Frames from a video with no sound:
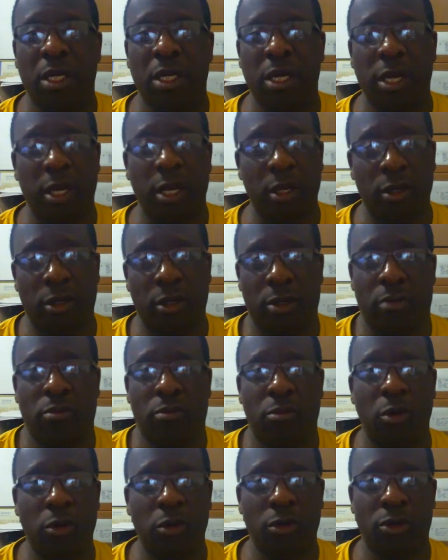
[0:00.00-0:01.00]
And
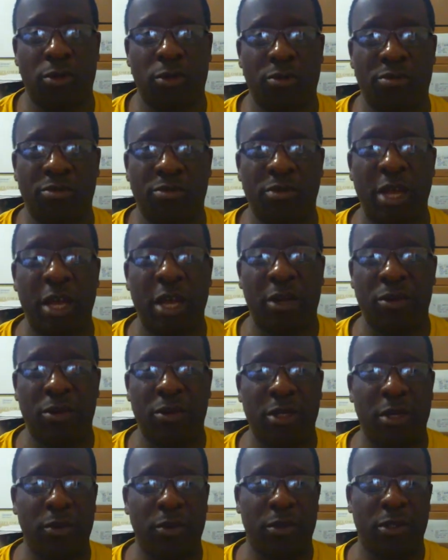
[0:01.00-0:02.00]
most
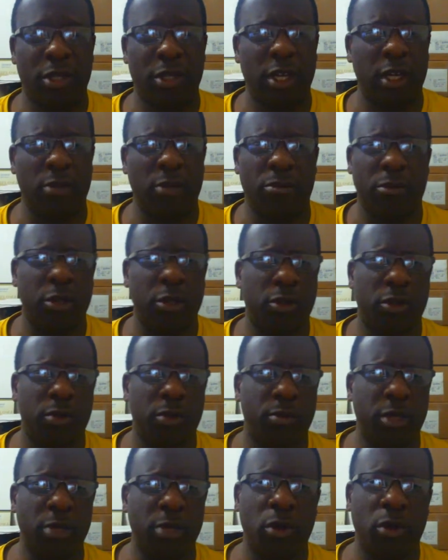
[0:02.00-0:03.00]
hackers, I would say, they
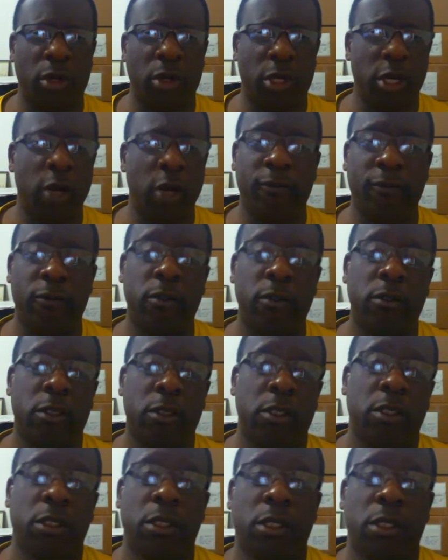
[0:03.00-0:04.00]
should be more careful
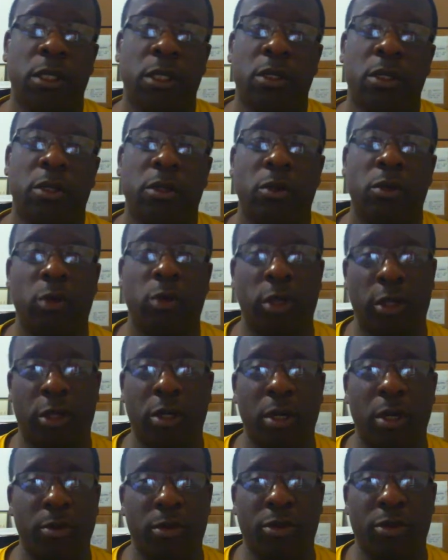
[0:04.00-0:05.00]
when it
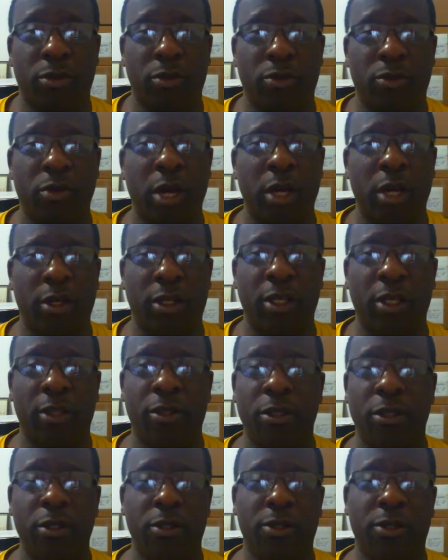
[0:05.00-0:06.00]
comes to trying to get
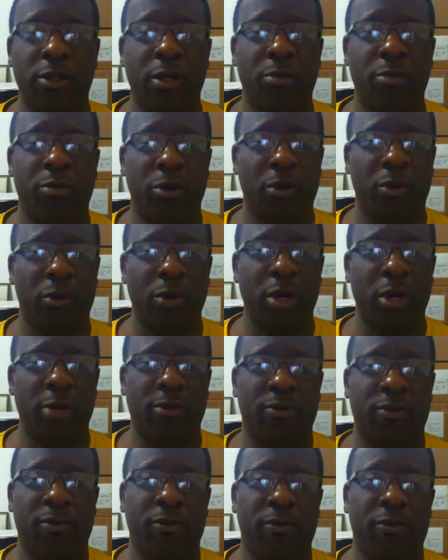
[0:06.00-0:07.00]
these
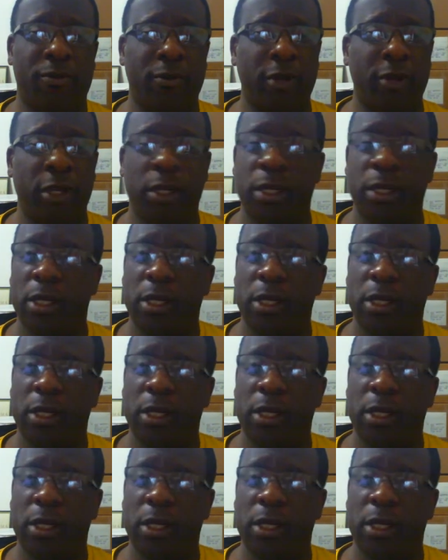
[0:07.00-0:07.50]
programs for free.